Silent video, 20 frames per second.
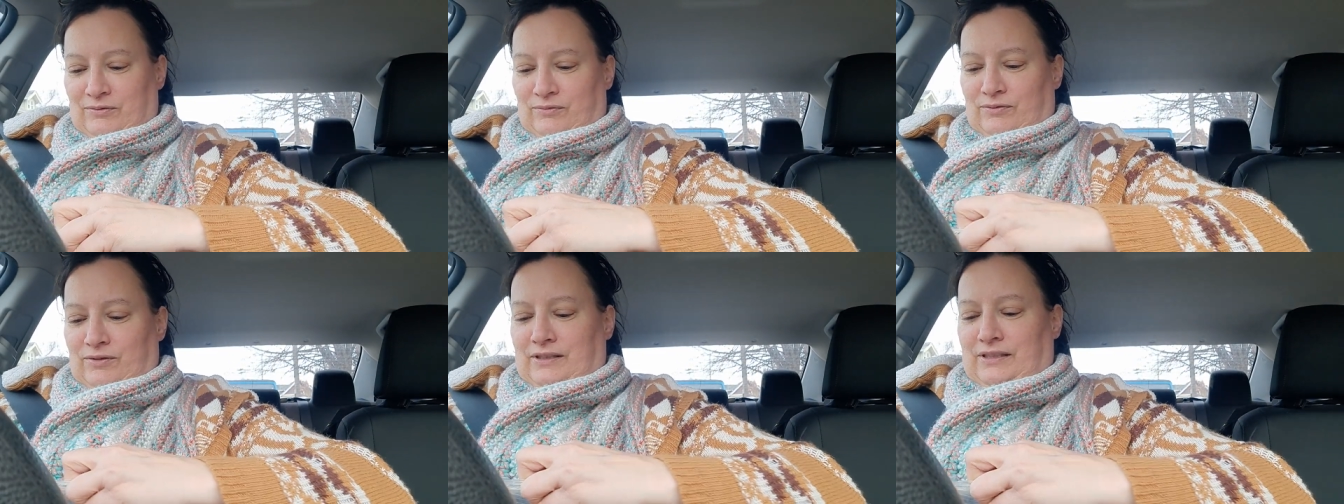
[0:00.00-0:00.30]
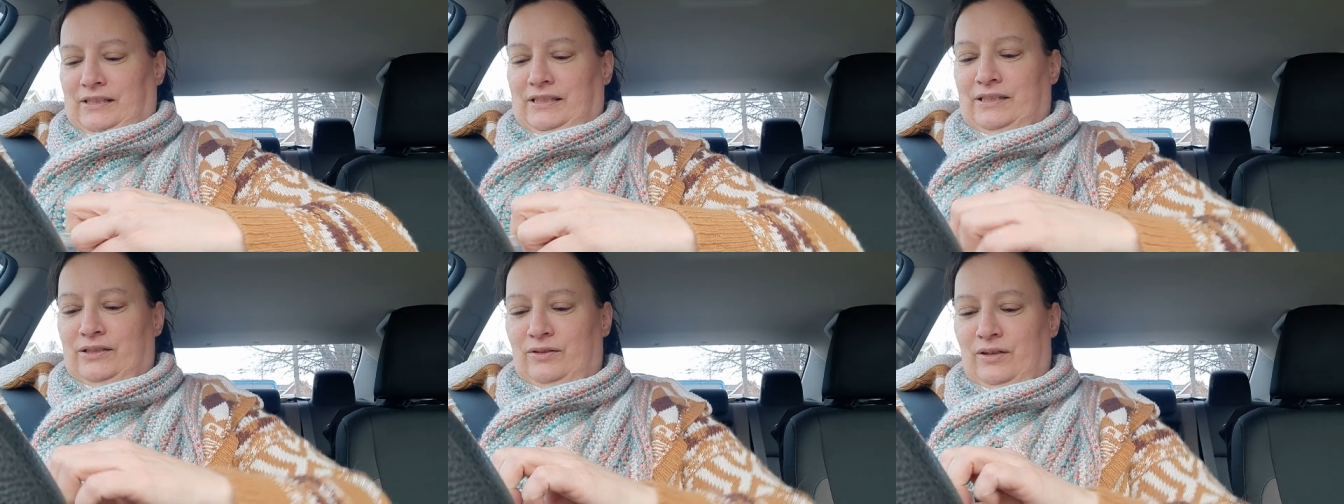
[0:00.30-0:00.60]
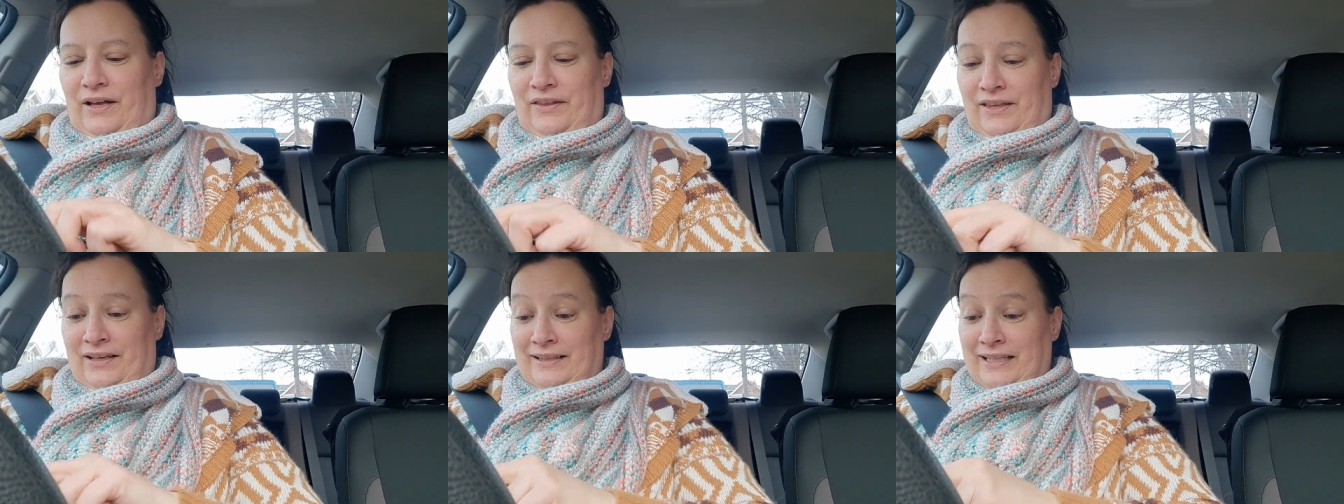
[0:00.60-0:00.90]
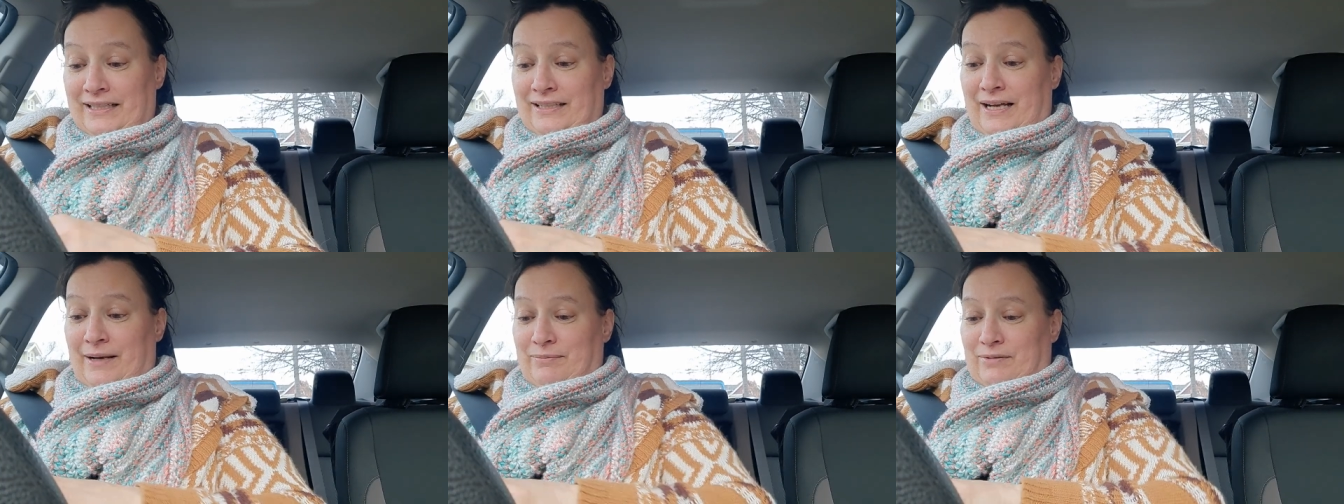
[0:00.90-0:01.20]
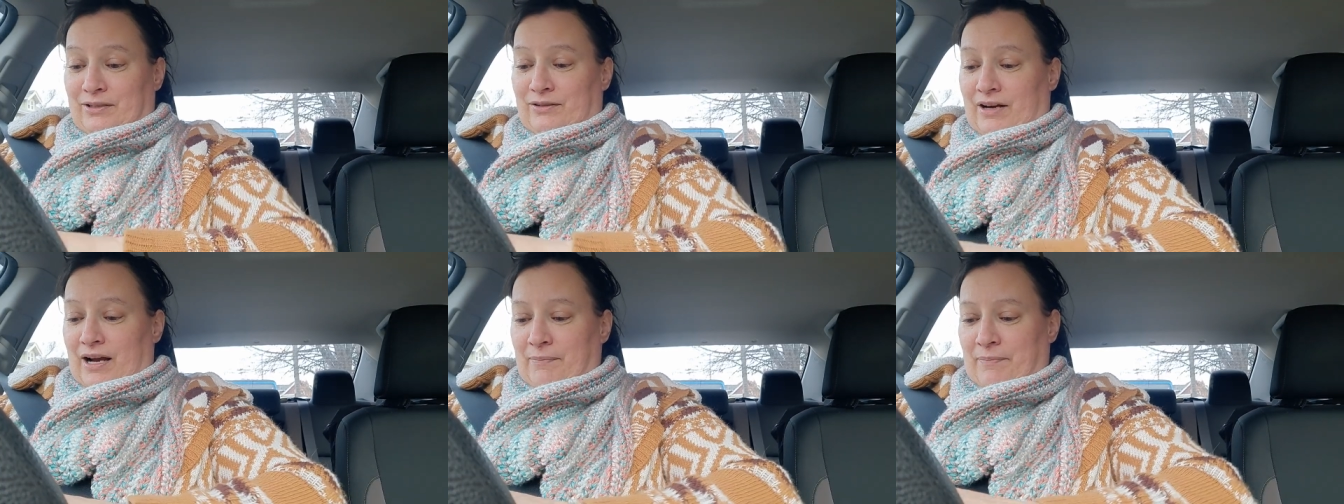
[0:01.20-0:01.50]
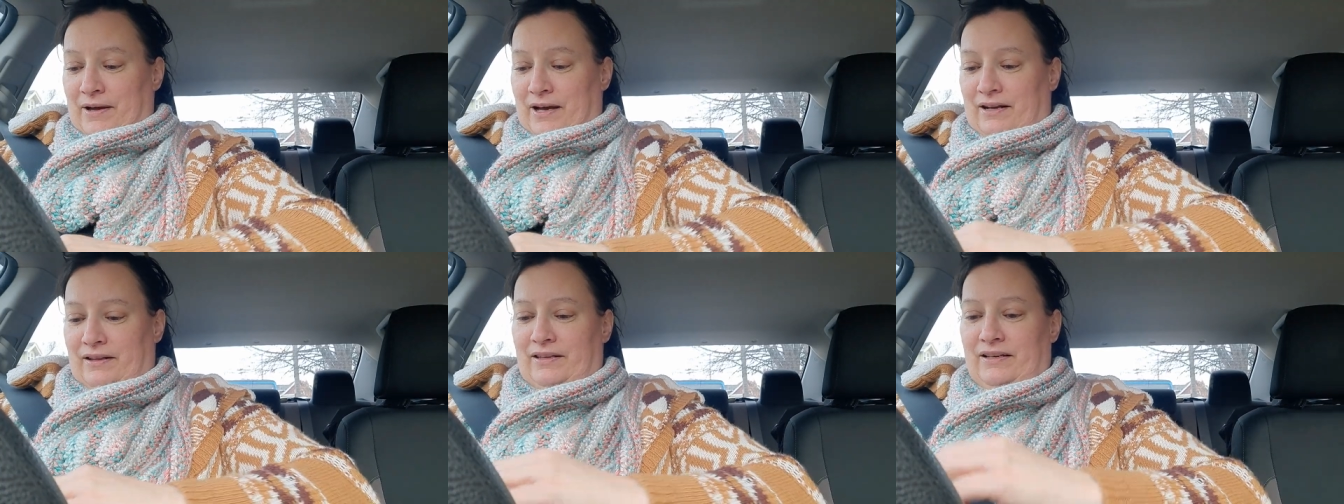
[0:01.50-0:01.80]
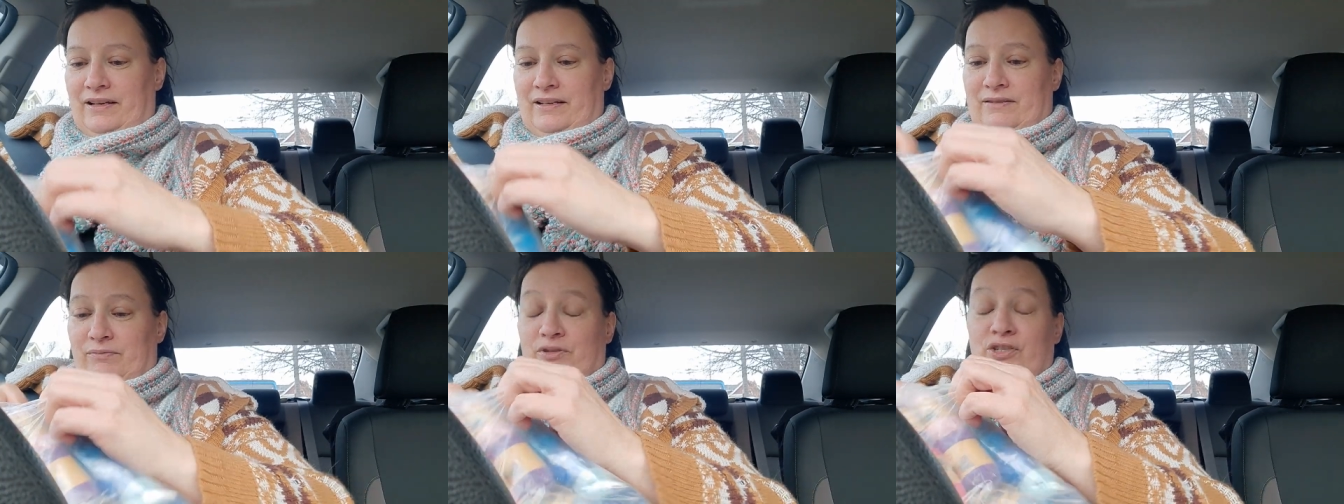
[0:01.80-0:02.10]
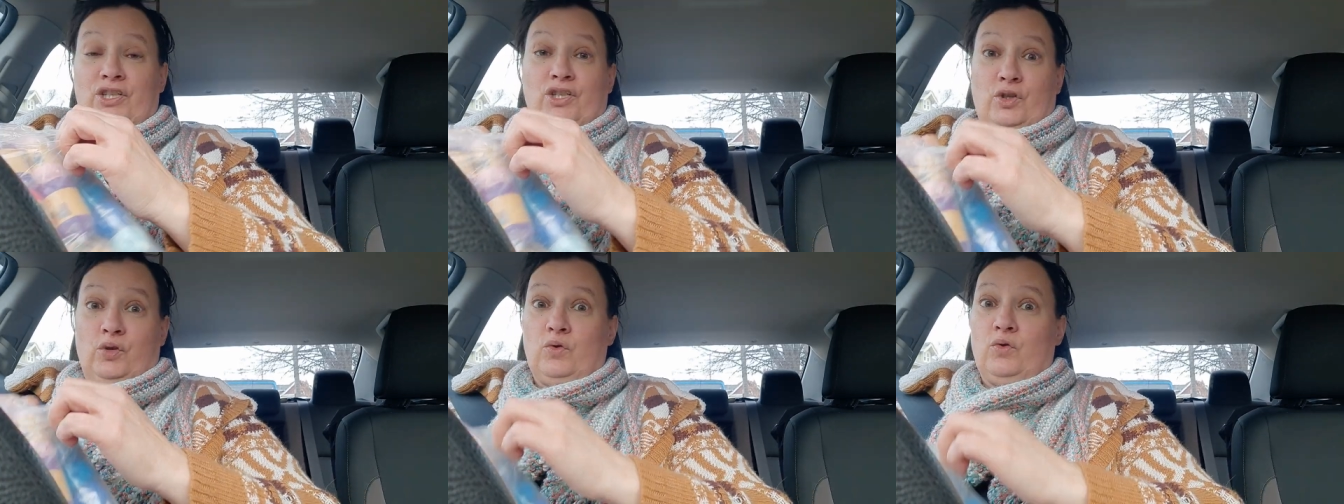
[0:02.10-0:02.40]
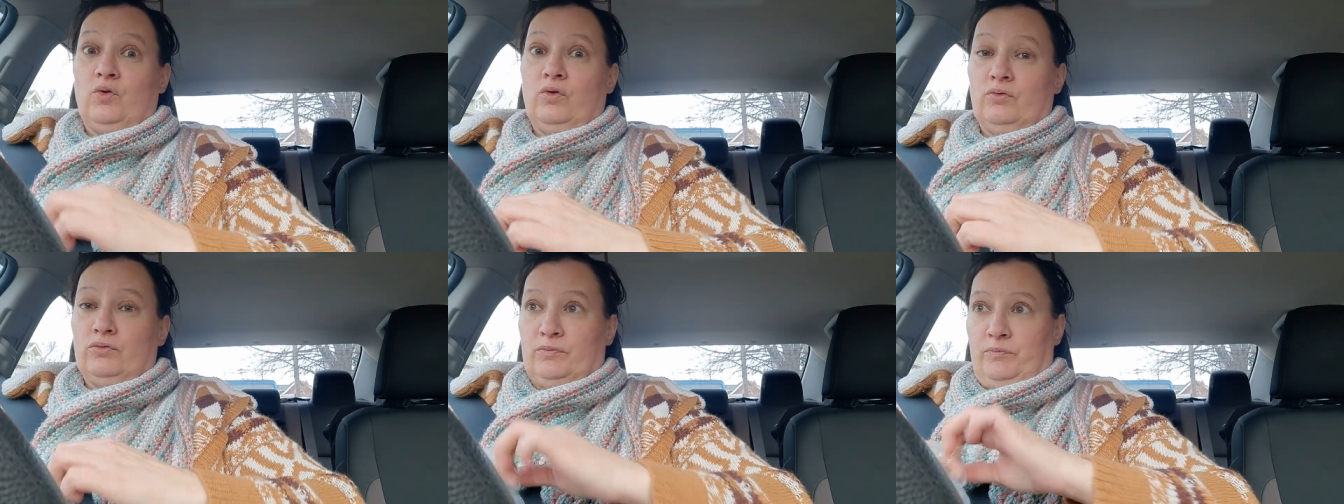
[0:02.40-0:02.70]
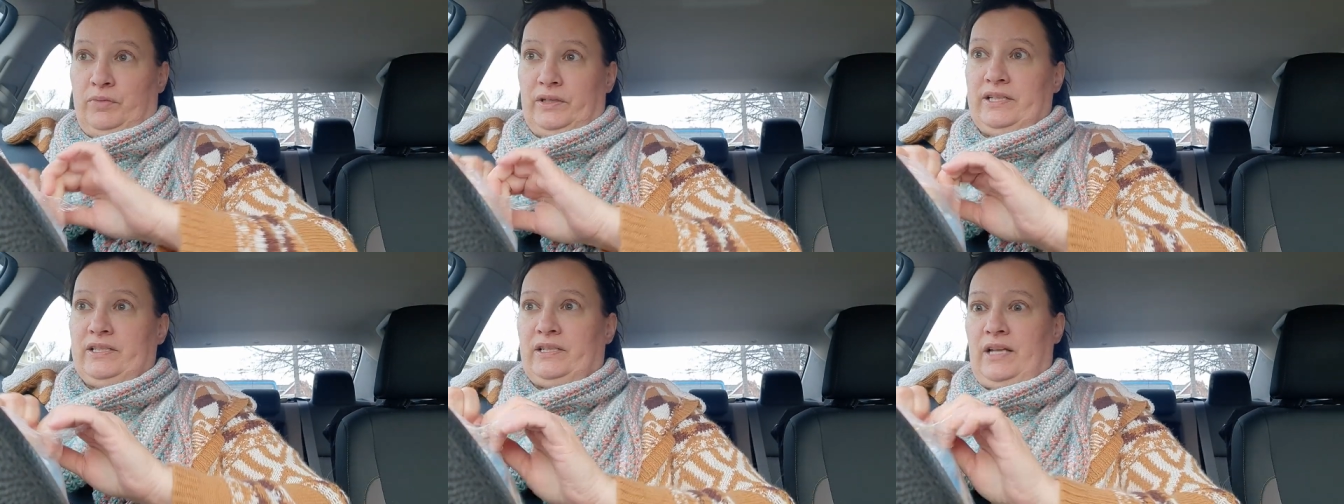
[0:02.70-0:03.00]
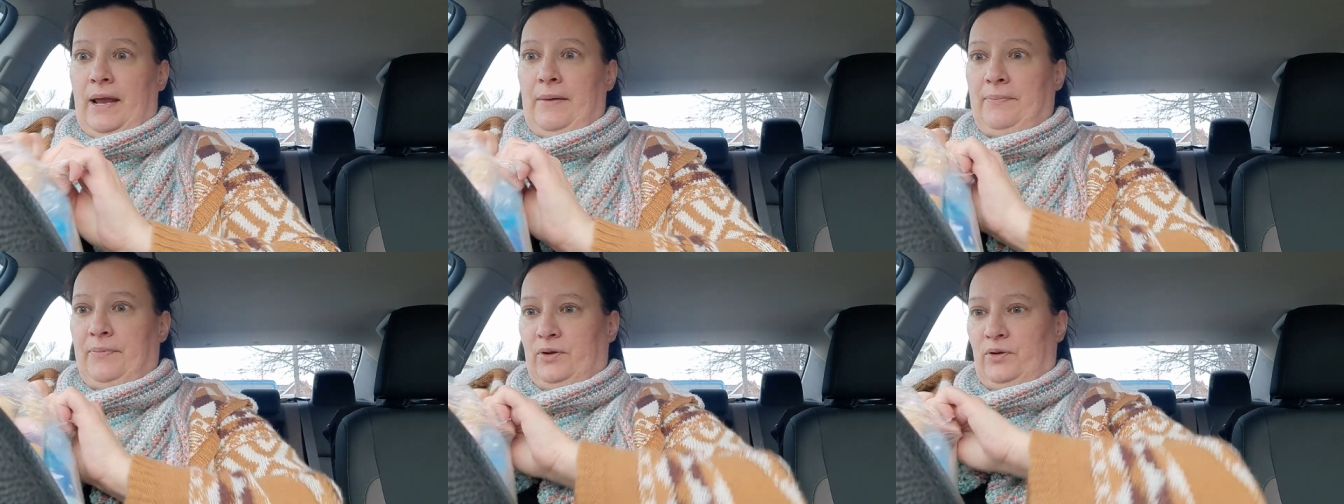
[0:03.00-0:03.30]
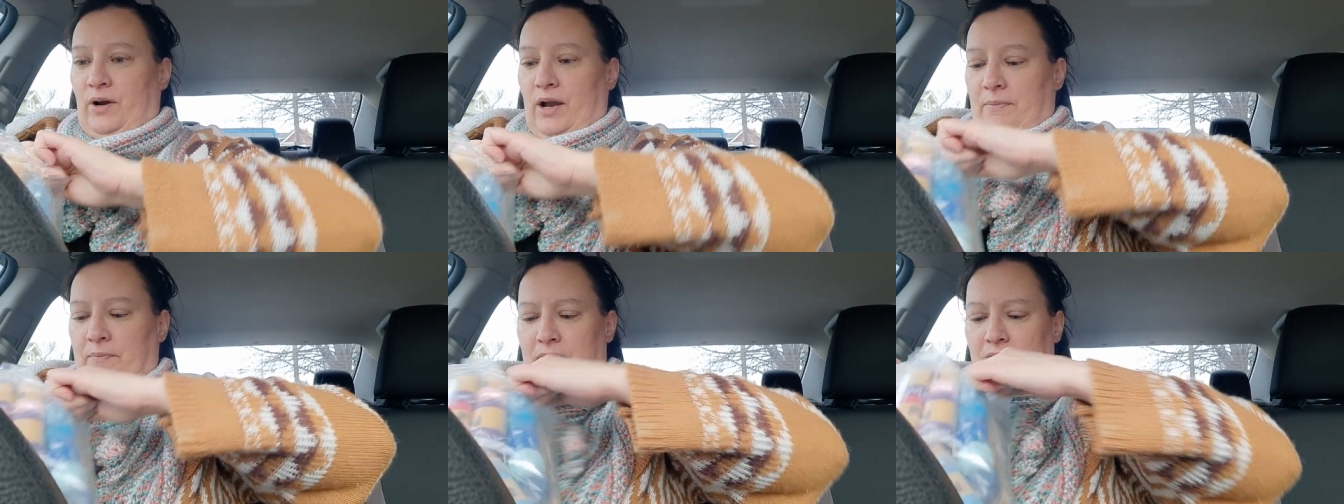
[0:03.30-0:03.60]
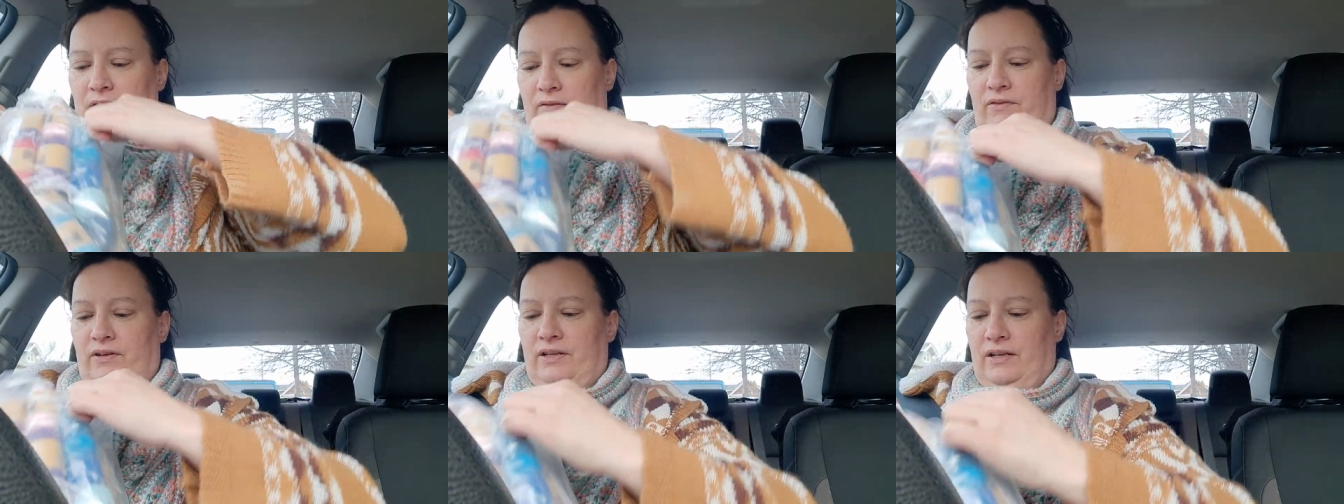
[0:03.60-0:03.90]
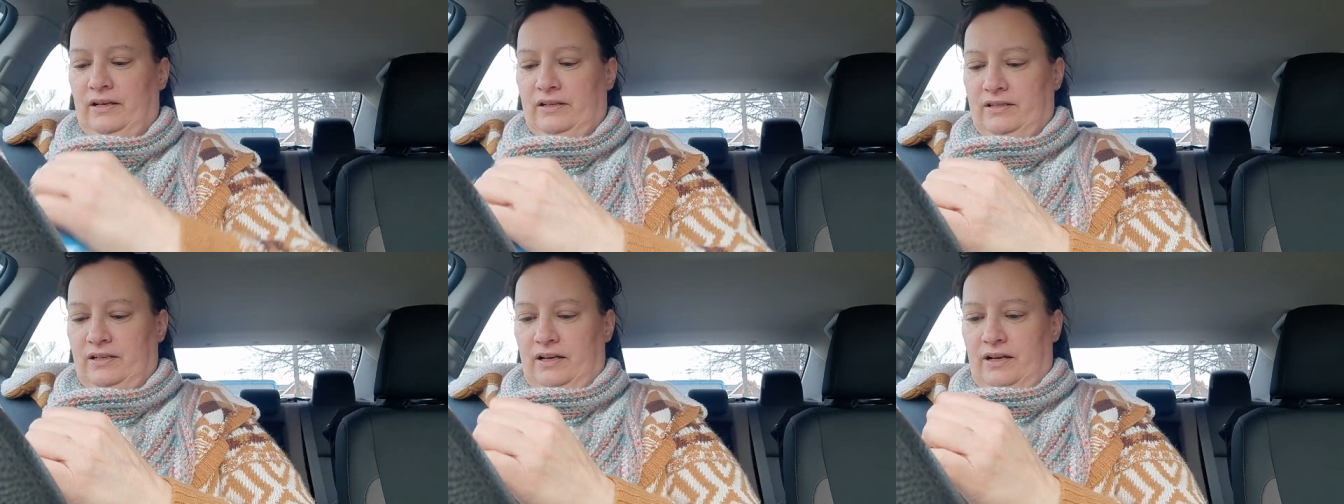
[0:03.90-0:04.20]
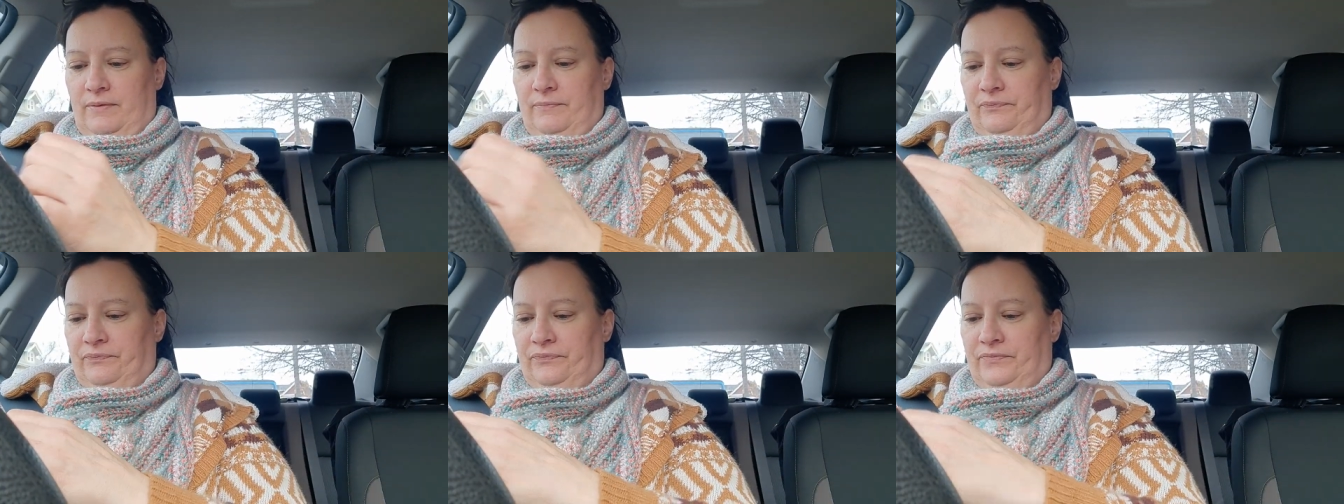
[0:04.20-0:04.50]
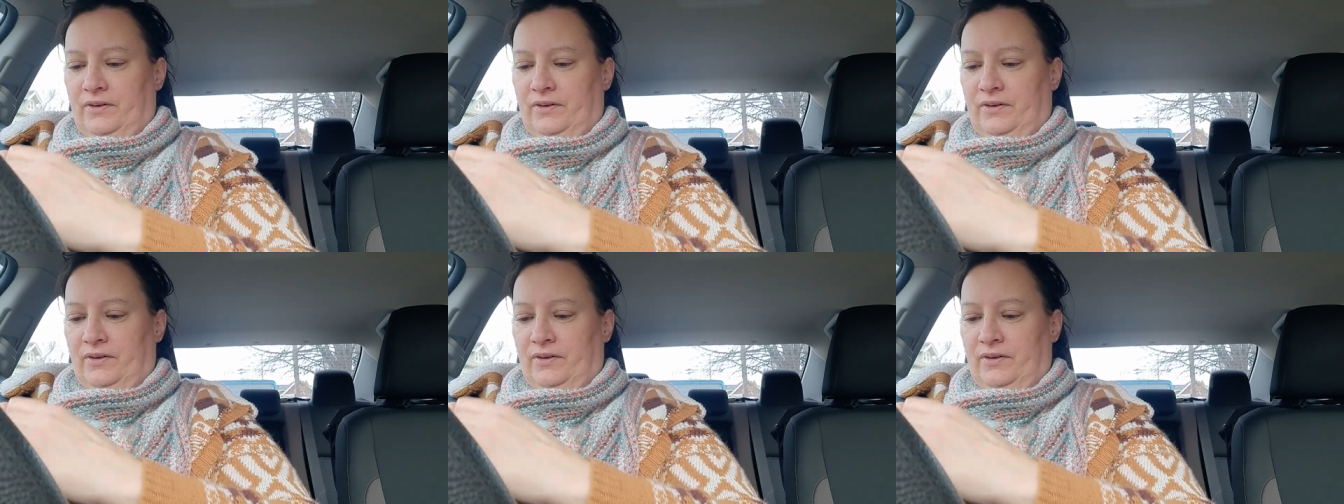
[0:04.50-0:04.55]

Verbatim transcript: one little, I think they taped the crap out of this, which is cool. Please tape the crap out of it next time.